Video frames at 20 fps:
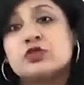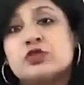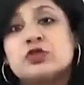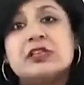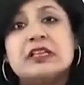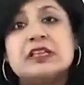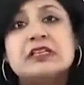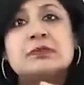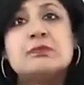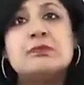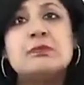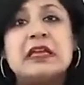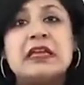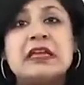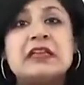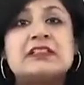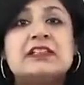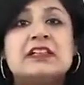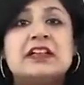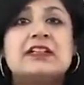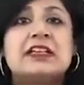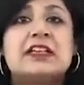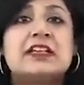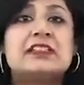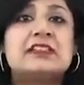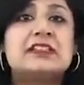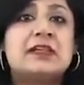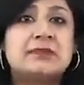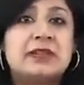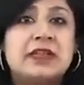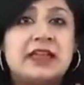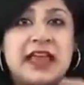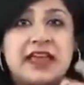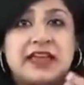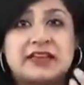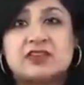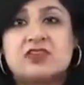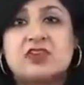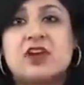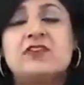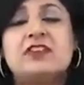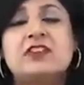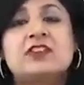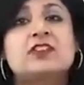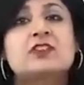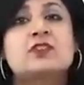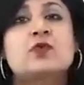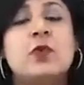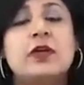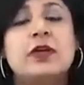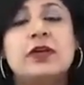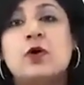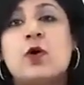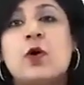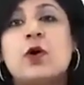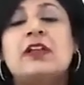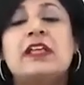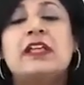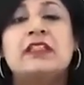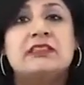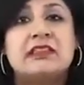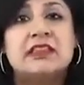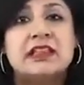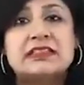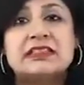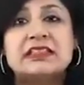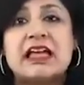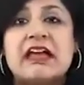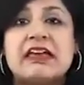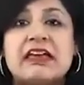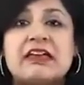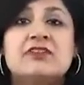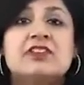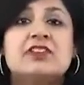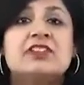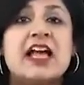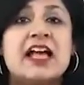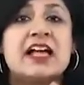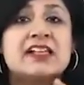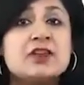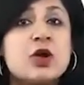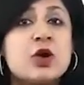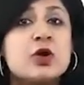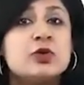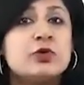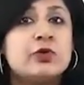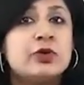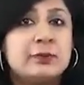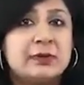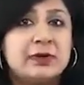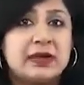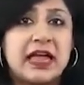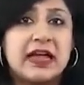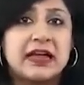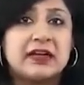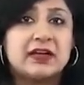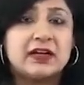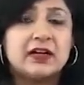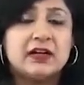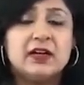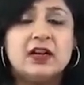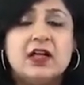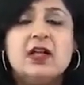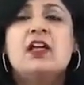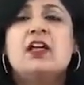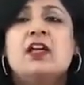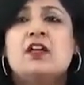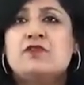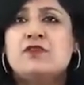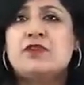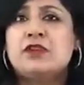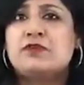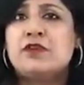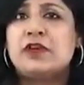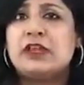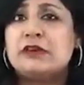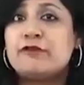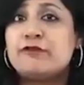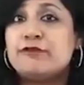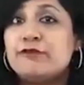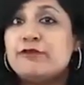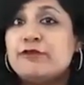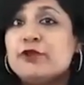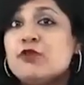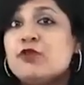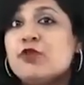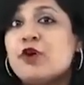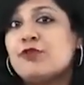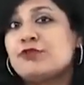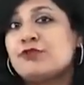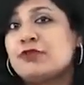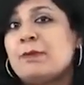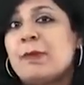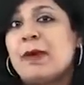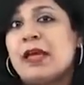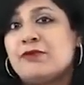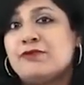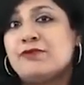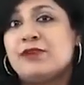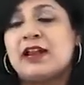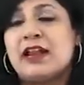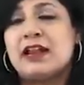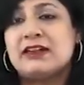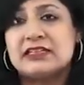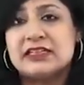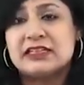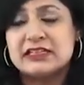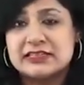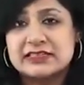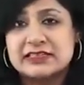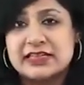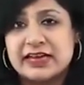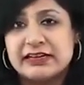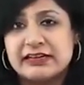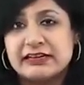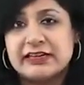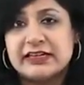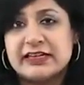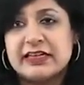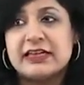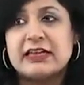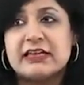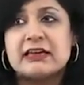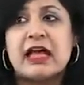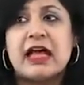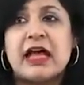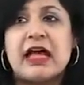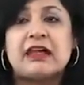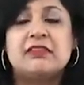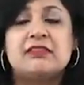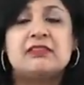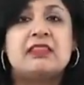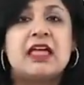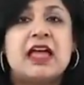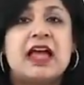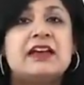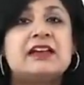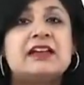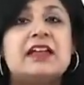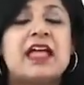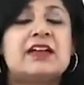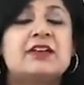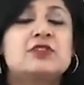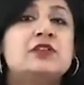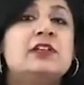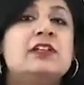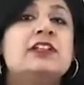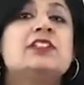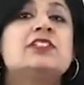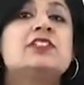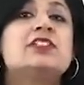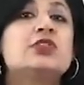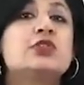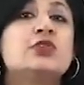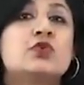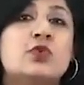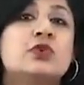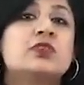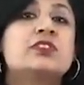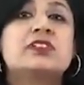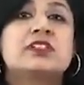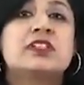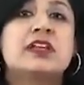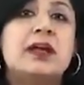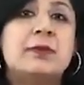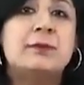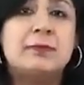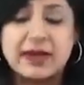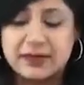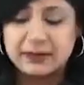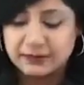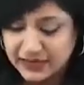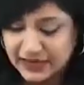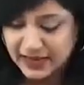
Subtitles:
So this means that there is something extra which is going on in this eye which has an occludable angle with very few of the peripheral anterior synecdoche, and that actually denotes the combined